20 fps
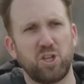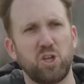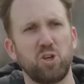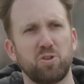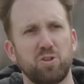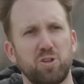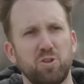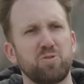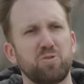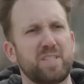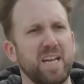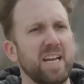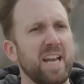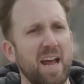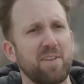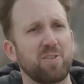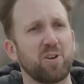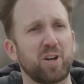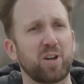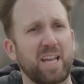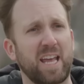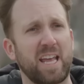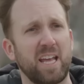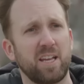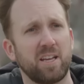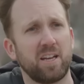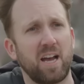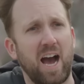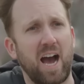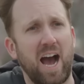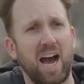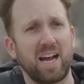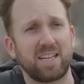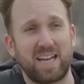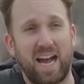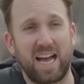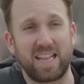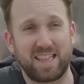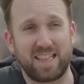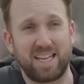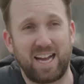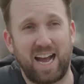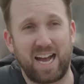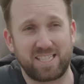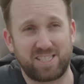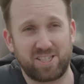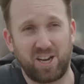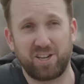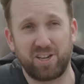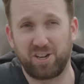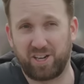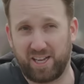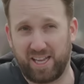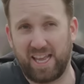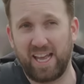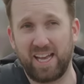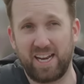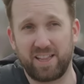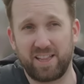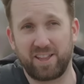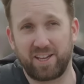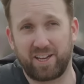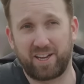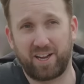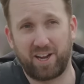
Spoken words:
You did have your kid. I saw your kid in the